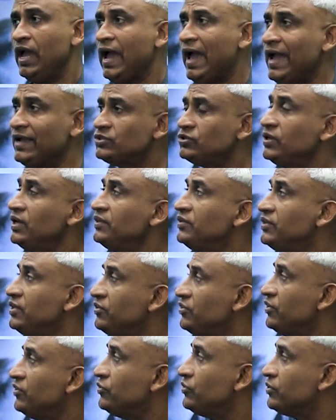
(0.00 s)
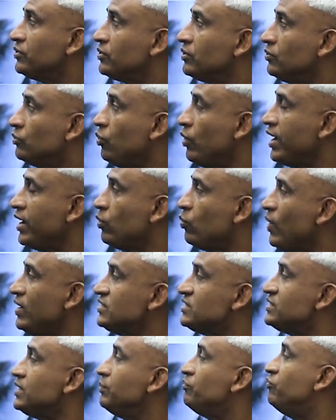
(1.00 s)
Actually, this is going
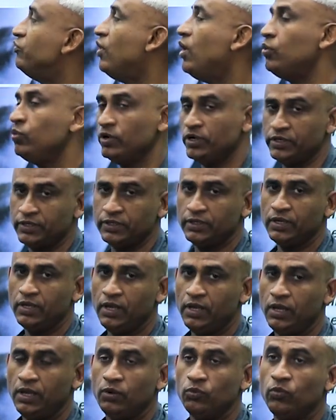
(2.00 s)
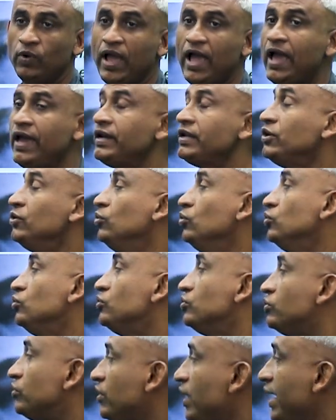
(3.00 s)
one step forward where you
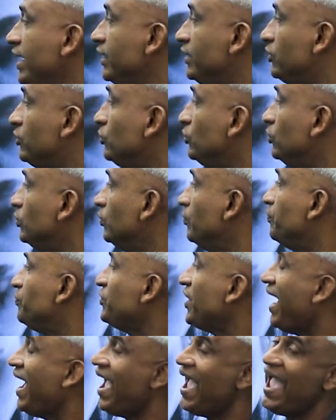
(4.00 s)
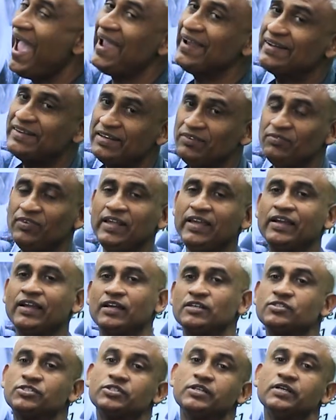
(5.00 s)
try to actively
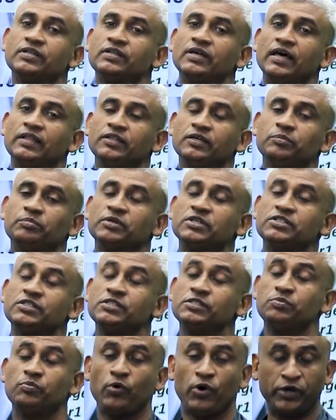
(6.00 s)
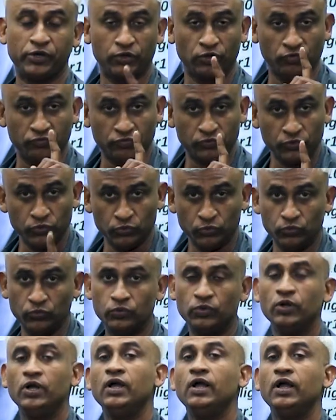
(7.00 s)
consider other person's point of view